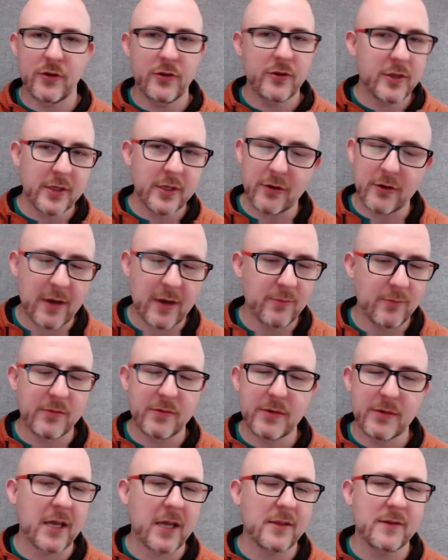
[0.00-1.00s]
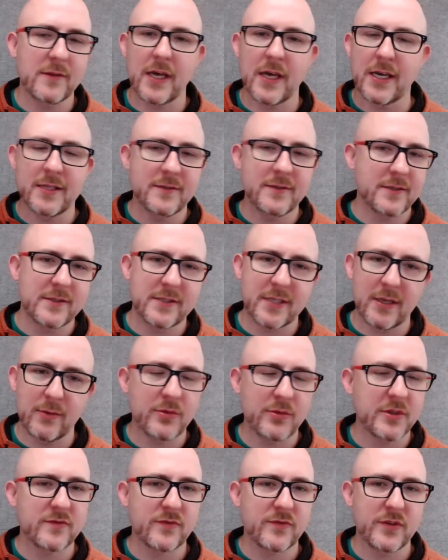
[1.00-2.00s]
You can grab guidelines and
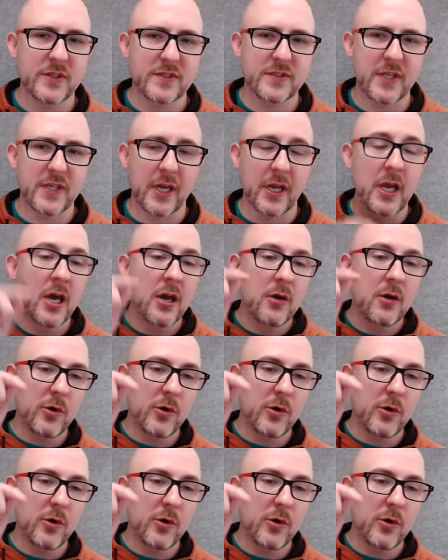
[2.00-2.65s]
templates for this thing.